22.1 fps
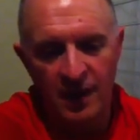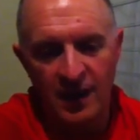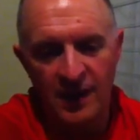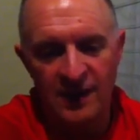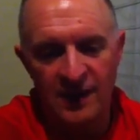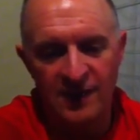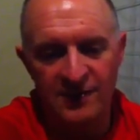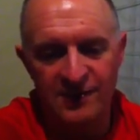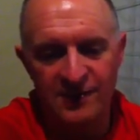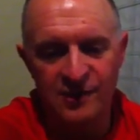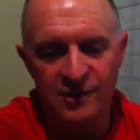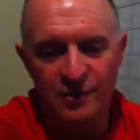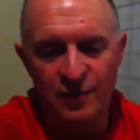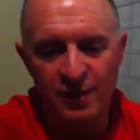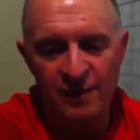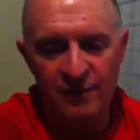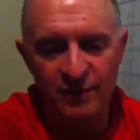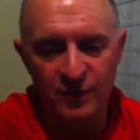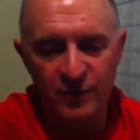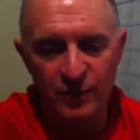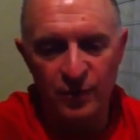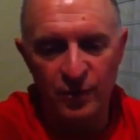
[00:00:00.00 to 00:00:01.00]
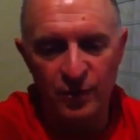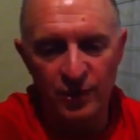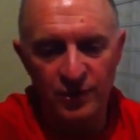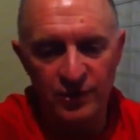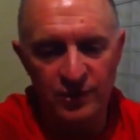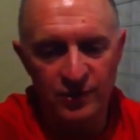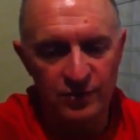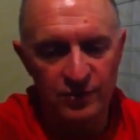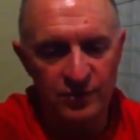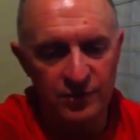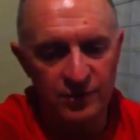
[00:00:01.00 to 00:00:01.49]
I listen to every
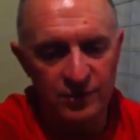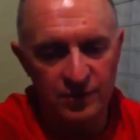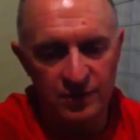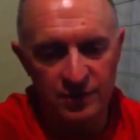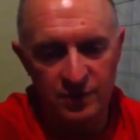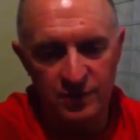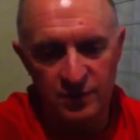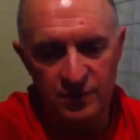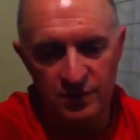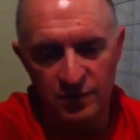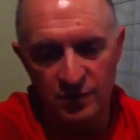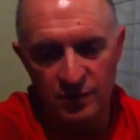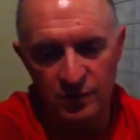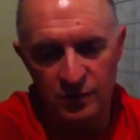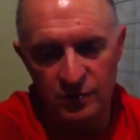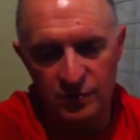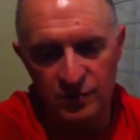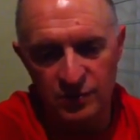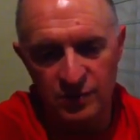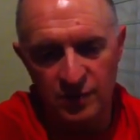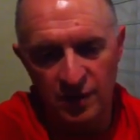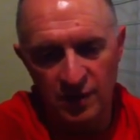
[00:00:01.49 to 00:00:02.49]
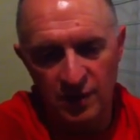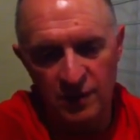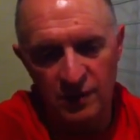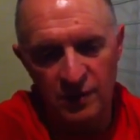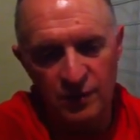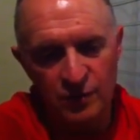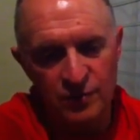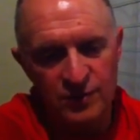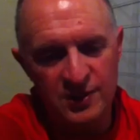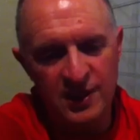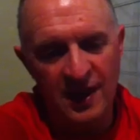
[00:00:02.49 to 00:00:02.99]
word you, you,
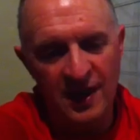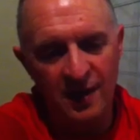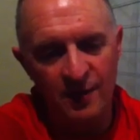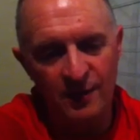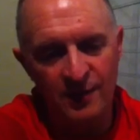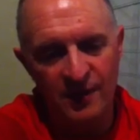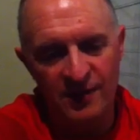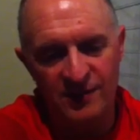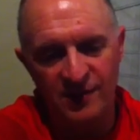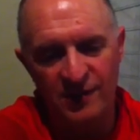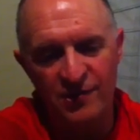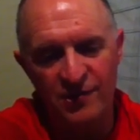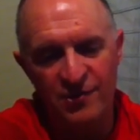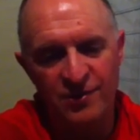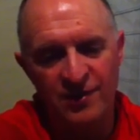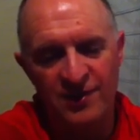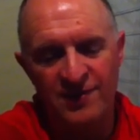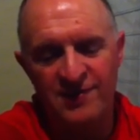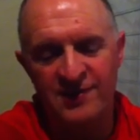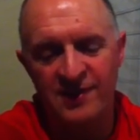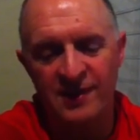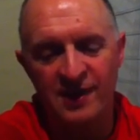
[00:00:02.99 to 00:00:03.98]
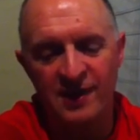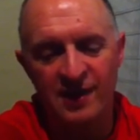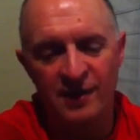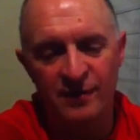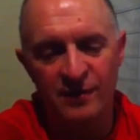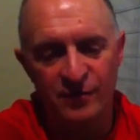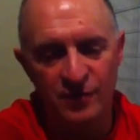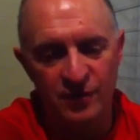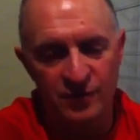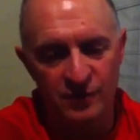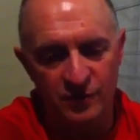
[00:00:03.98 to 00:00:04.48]
you tell me as I trust and
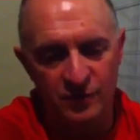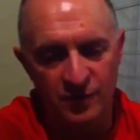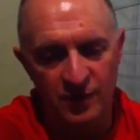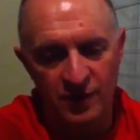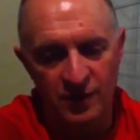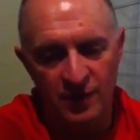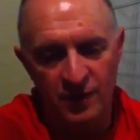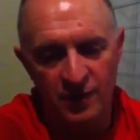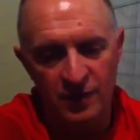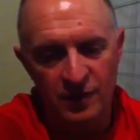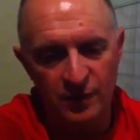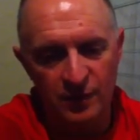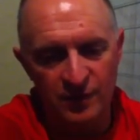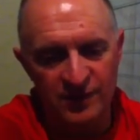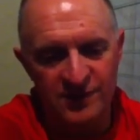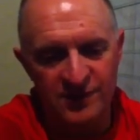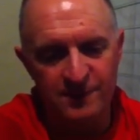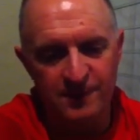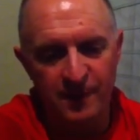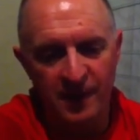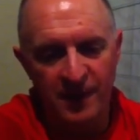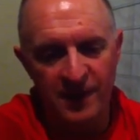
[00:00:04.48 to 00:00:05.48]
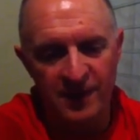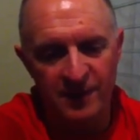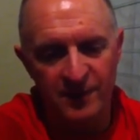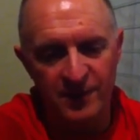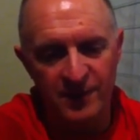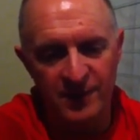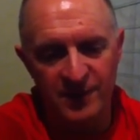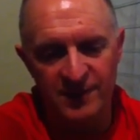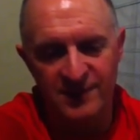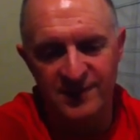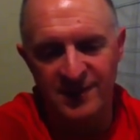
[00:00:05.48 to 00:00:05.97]
love you. You inspire
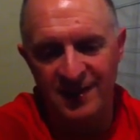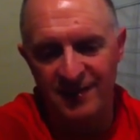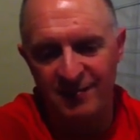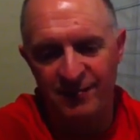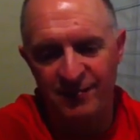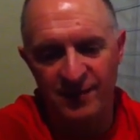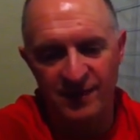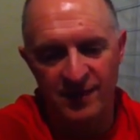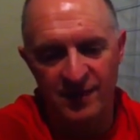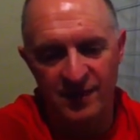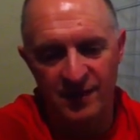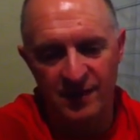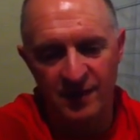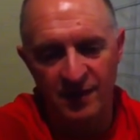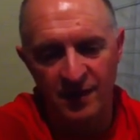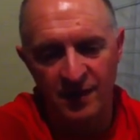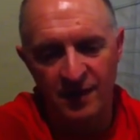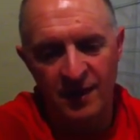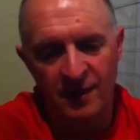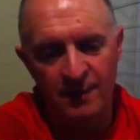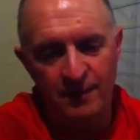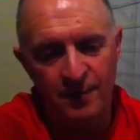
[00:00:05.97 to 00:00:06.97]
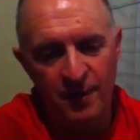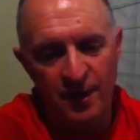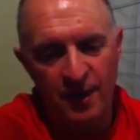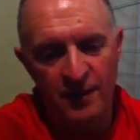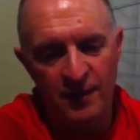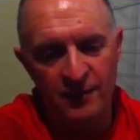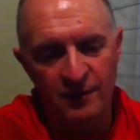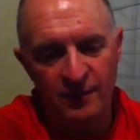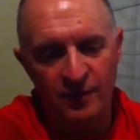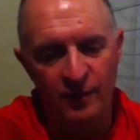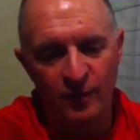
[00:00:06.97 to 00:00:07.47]
me and definitely a
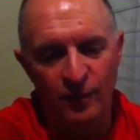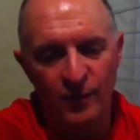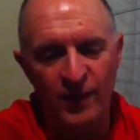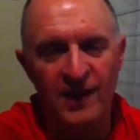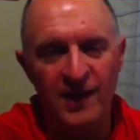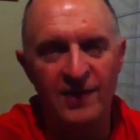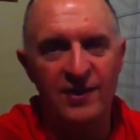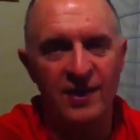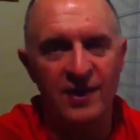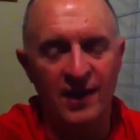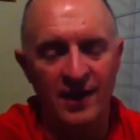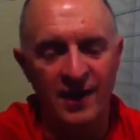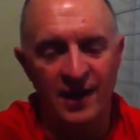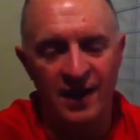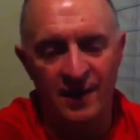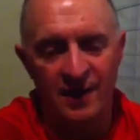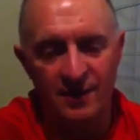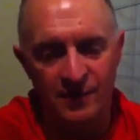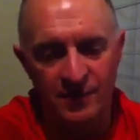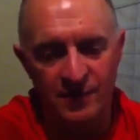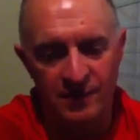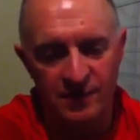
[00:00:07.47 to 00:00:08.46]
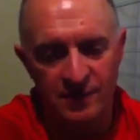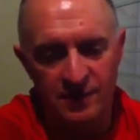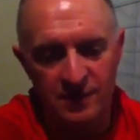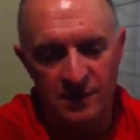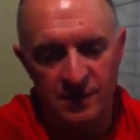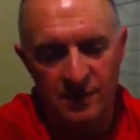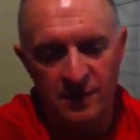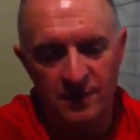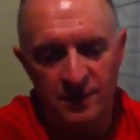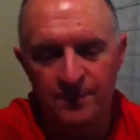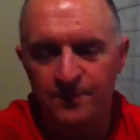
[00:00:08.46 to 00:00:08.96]
part of the way that I am.
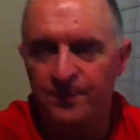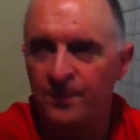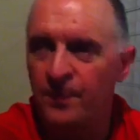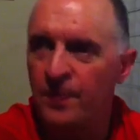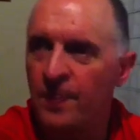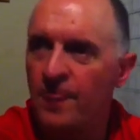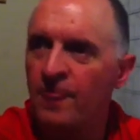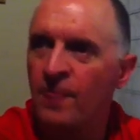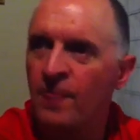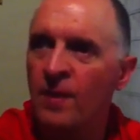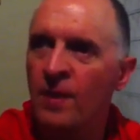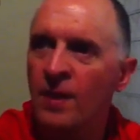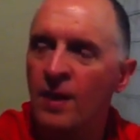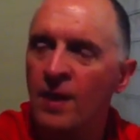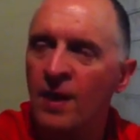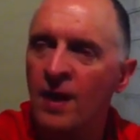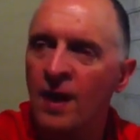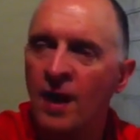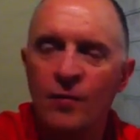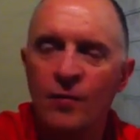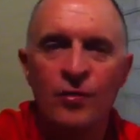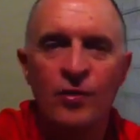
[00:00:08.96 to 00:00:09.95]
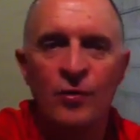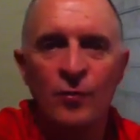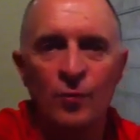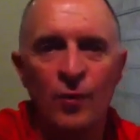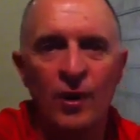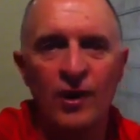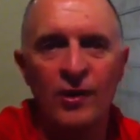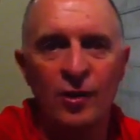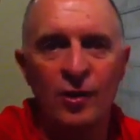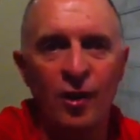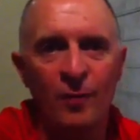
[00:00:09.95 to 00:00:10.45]
How can
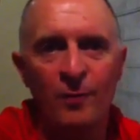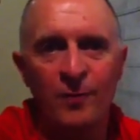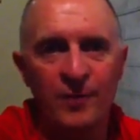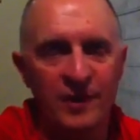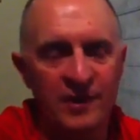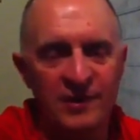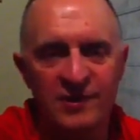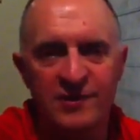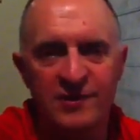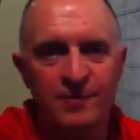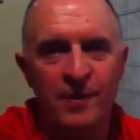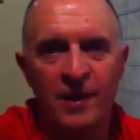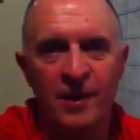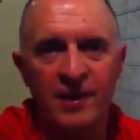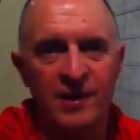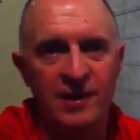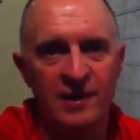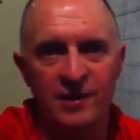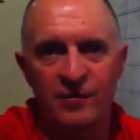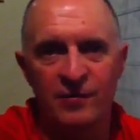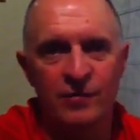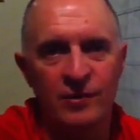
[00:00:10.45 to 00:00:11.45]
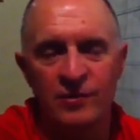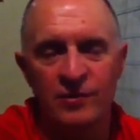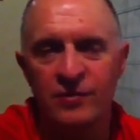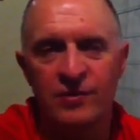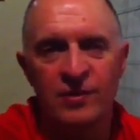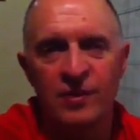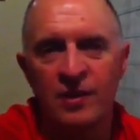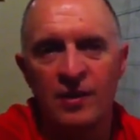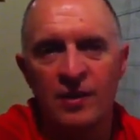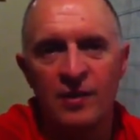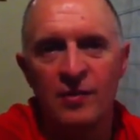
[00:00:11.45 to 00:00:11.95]
one not be inspired with,
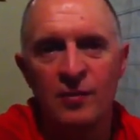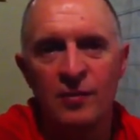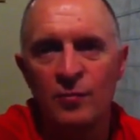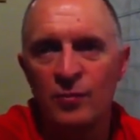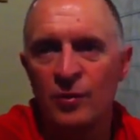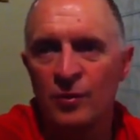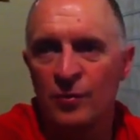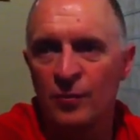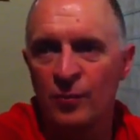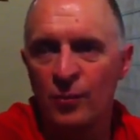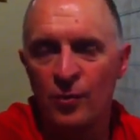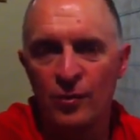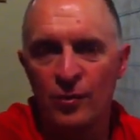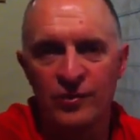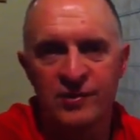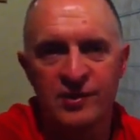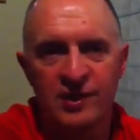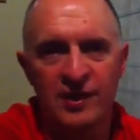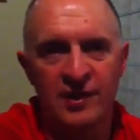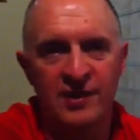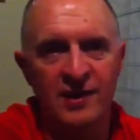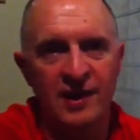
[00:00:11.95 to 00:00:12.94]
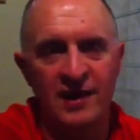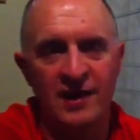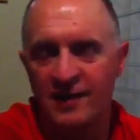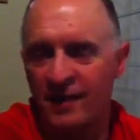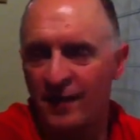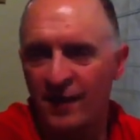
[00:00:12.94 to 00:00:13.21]
with words like that?